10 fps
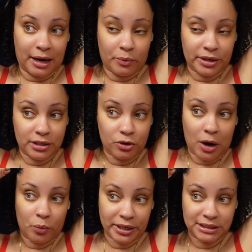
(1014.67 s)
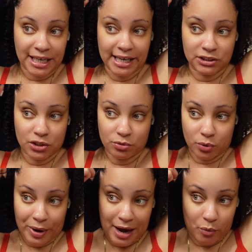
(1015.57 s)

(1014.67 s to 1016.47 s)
I want it to execute the way I